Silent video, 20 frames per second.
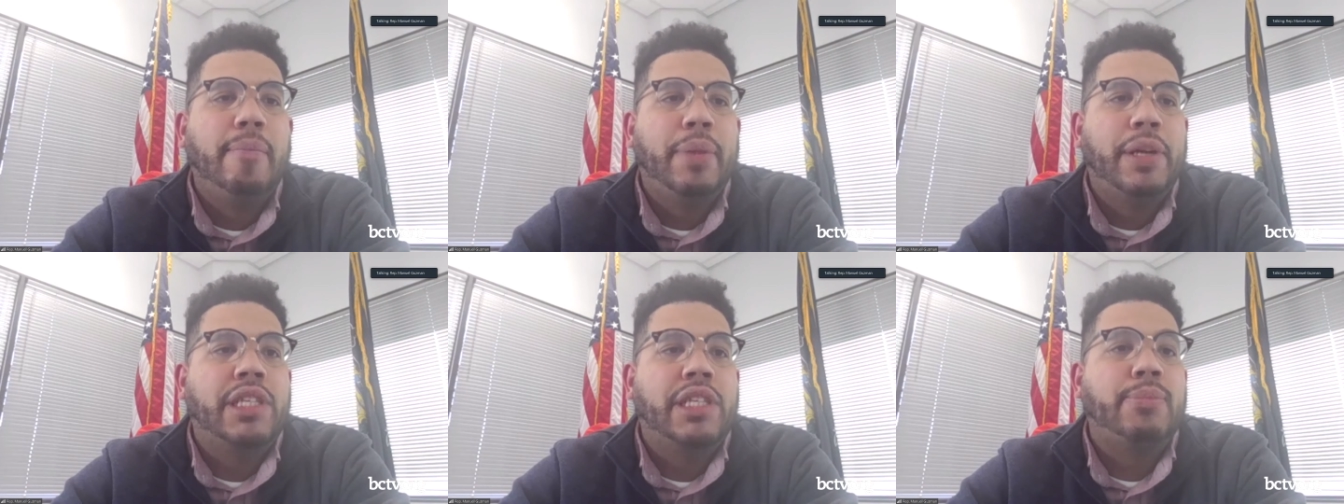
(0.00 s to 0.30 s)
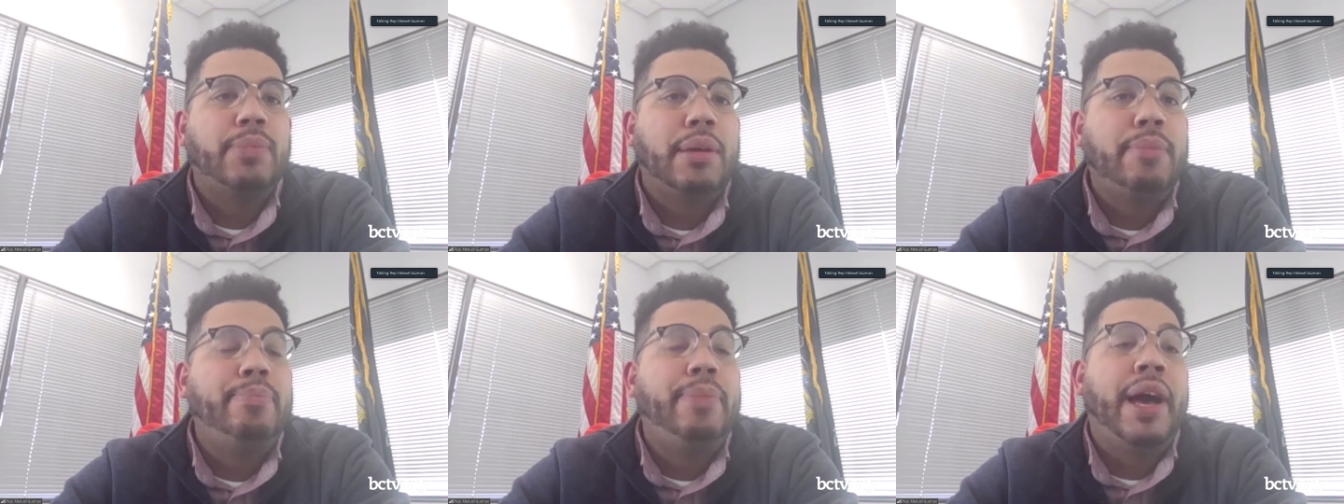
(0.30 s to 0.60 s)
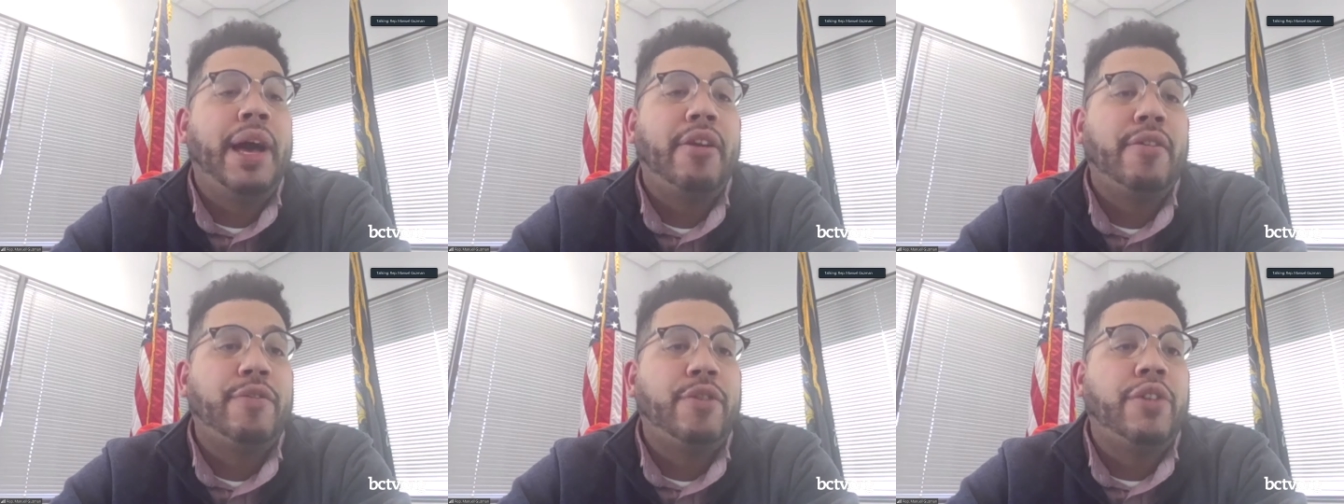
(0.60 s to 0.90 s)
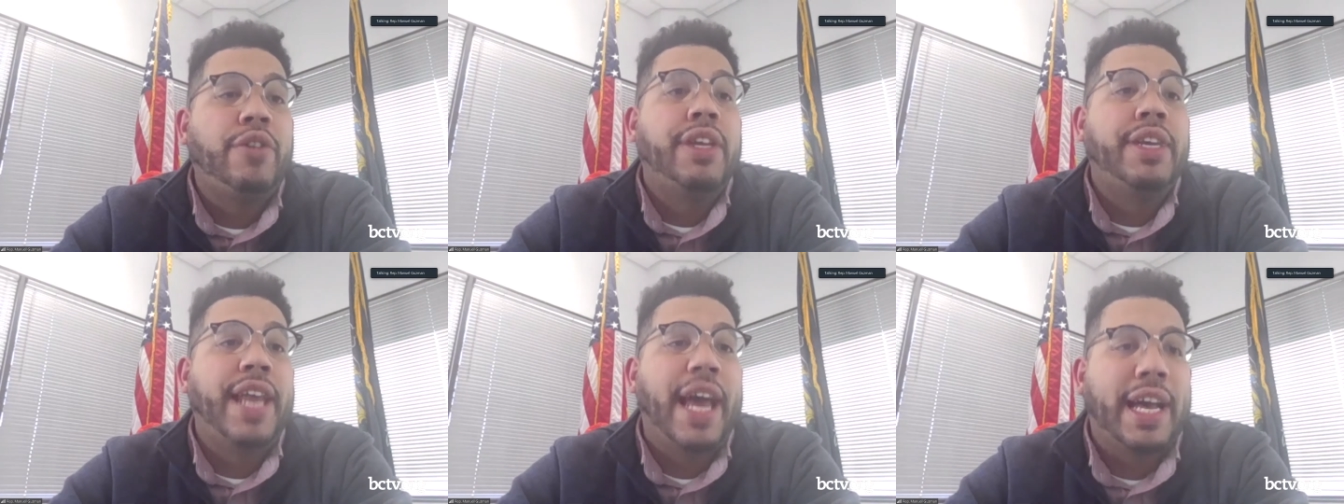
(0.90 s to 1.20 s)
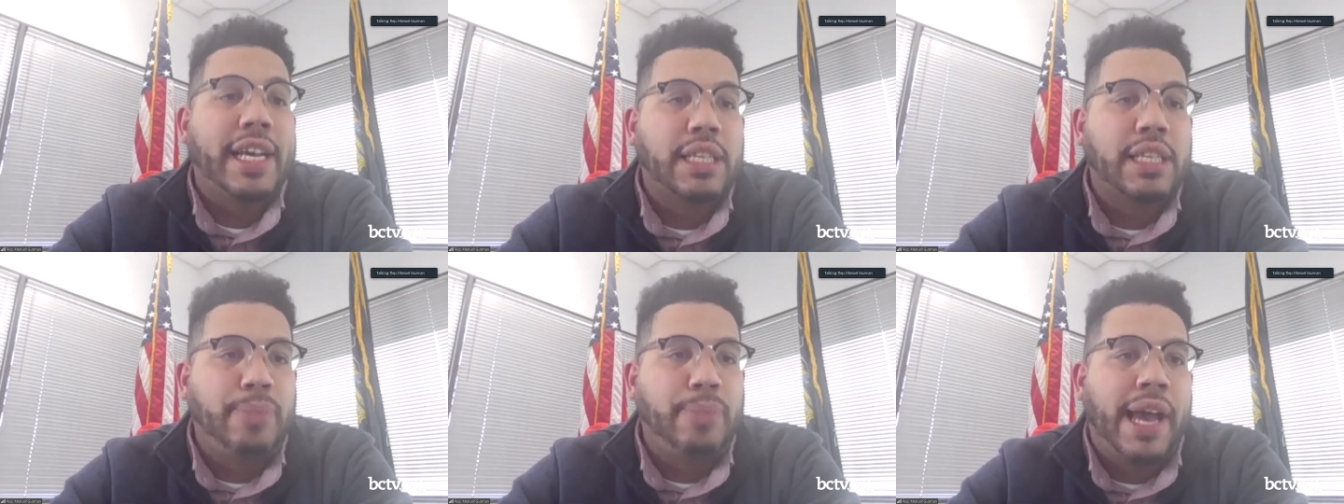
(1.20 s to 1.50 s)
but to be better for the
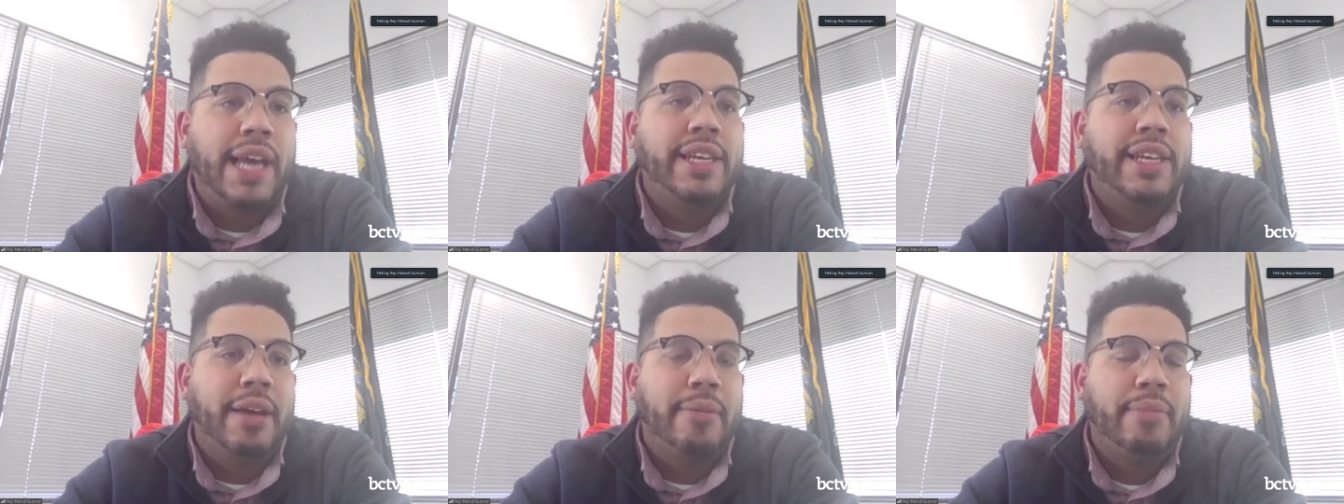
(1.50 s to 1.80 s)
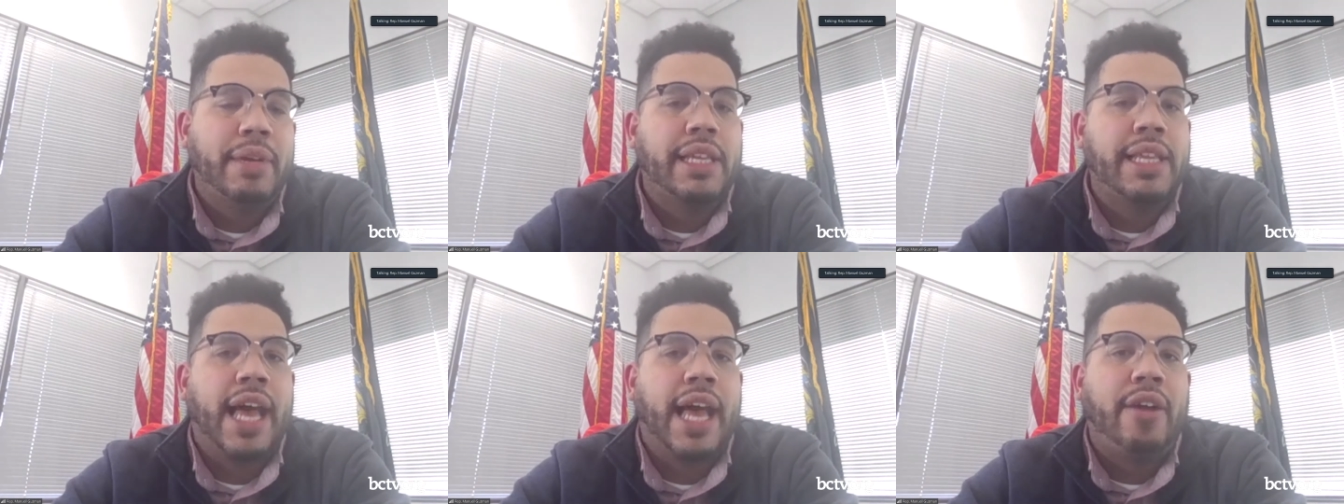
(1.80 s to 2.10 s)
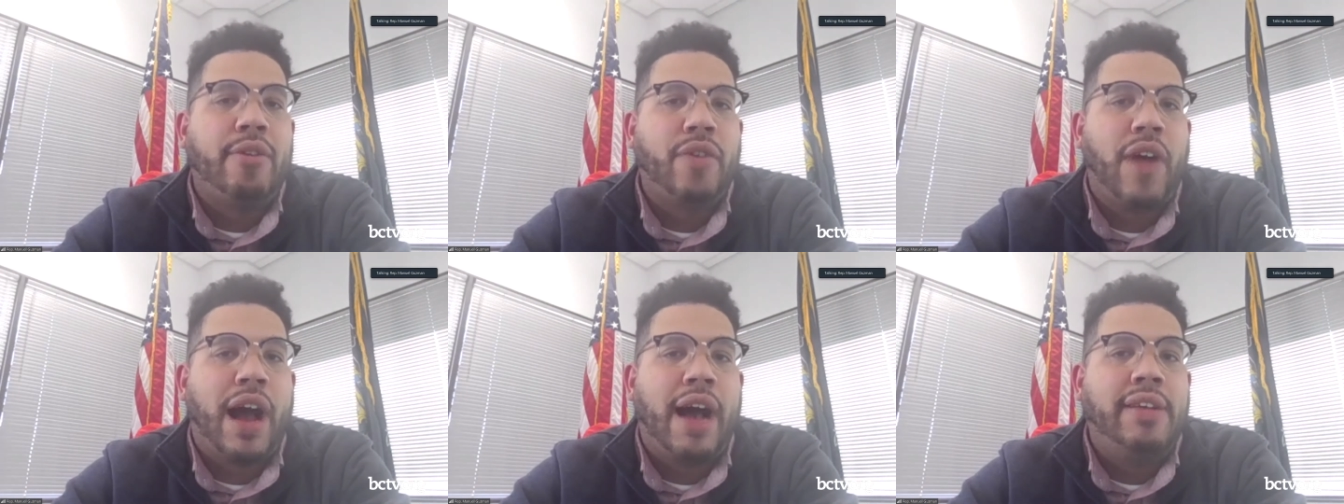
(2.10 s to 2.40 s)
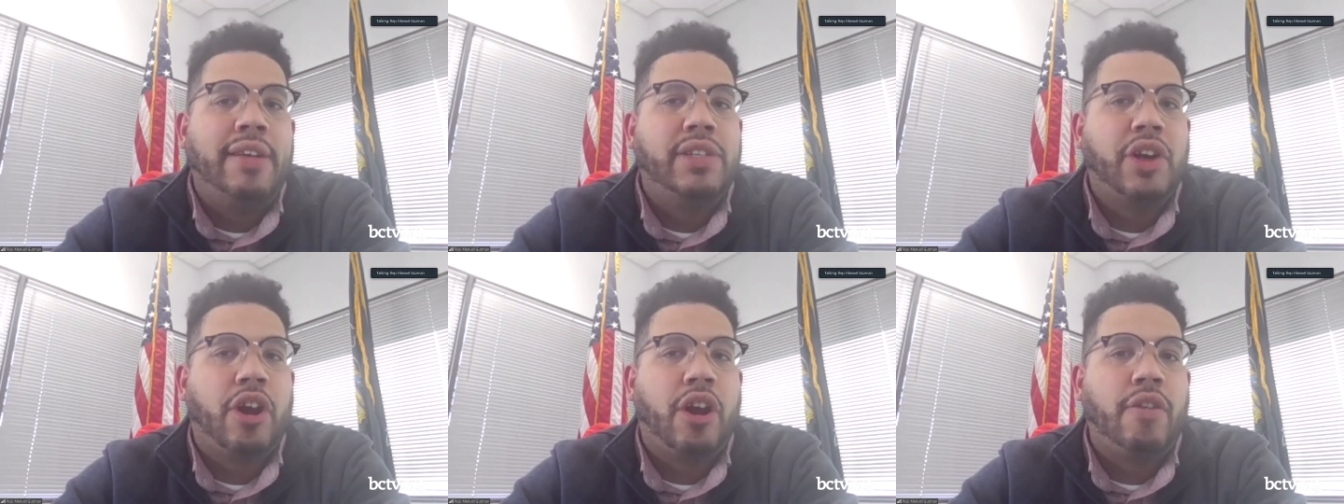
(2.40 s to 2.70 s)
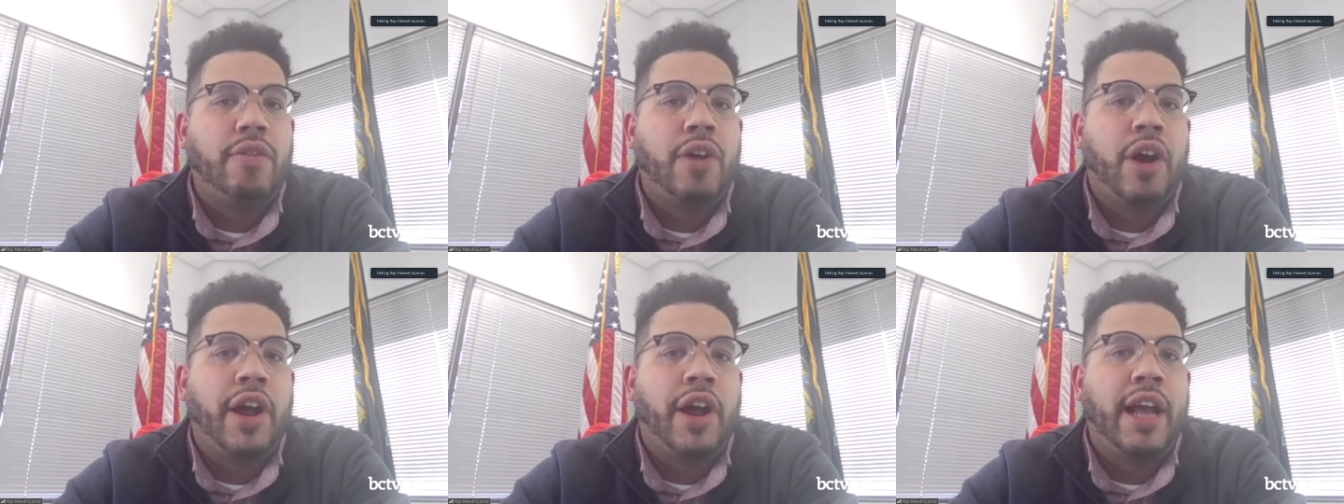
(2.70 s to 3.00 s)
next pandemic that arrives at
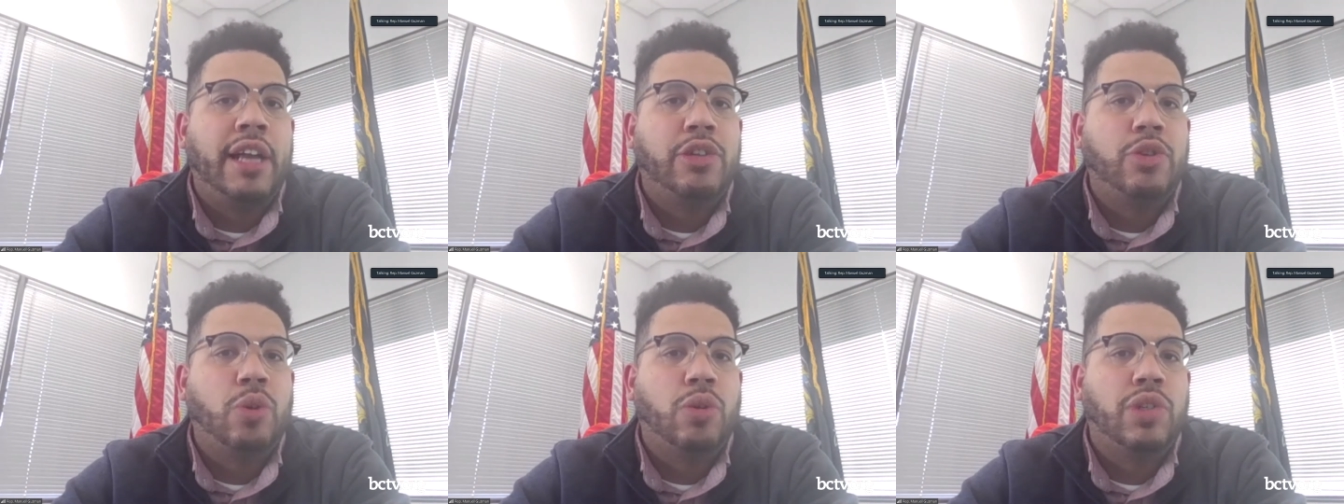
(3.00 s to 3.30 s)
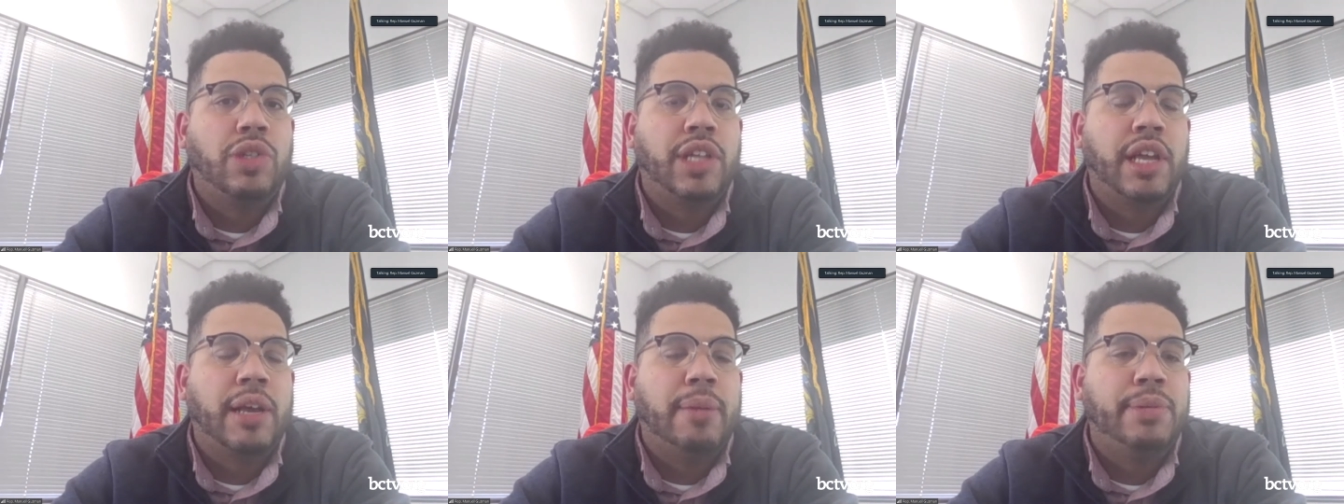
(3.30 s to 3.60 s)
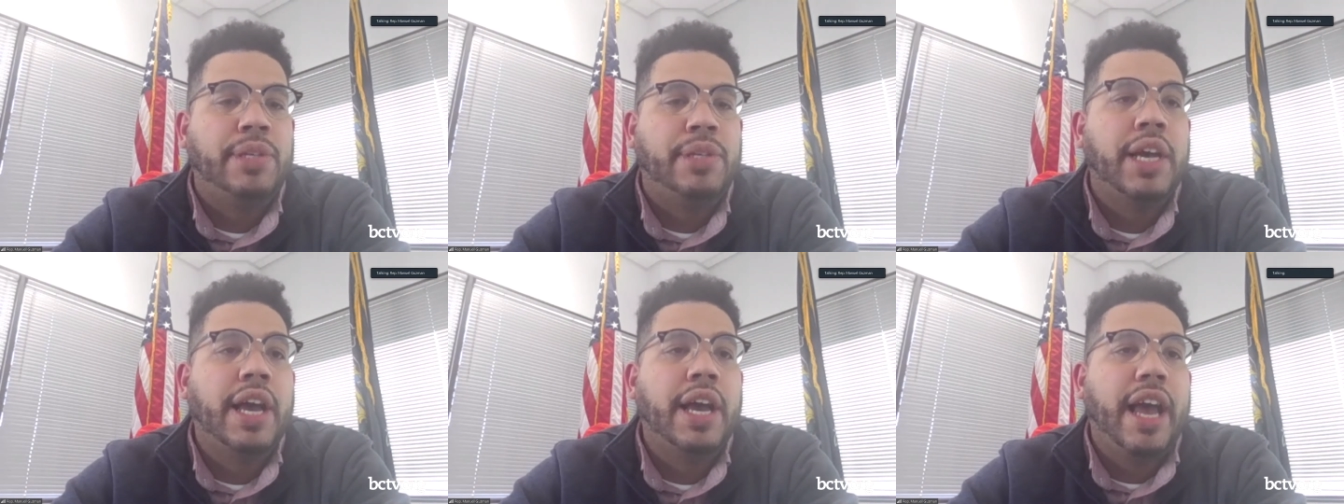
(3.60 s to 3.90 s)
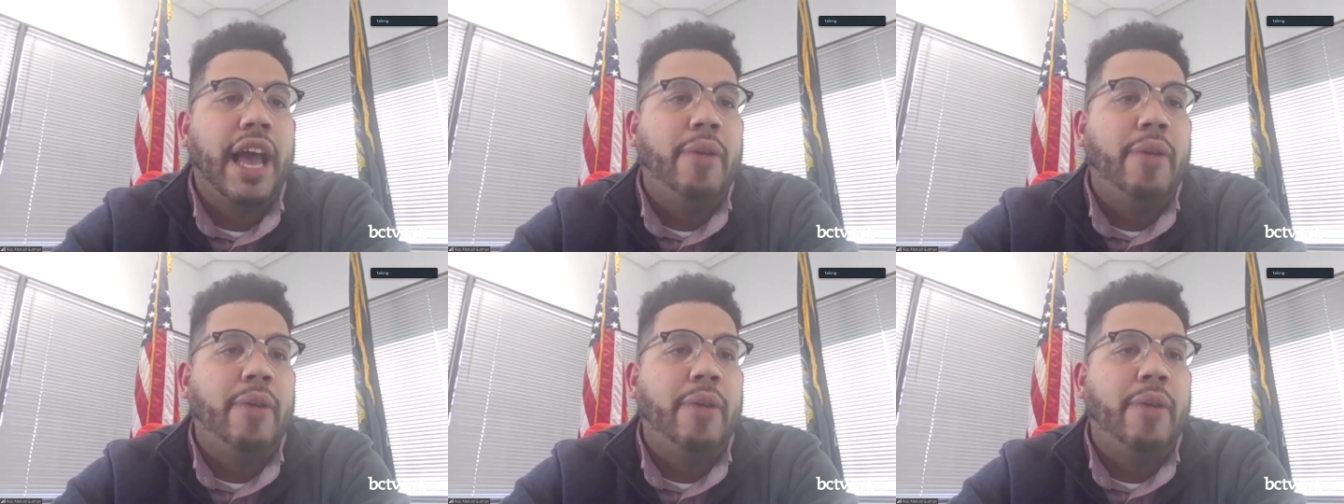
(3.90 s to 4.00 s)
our, at our doorsteps.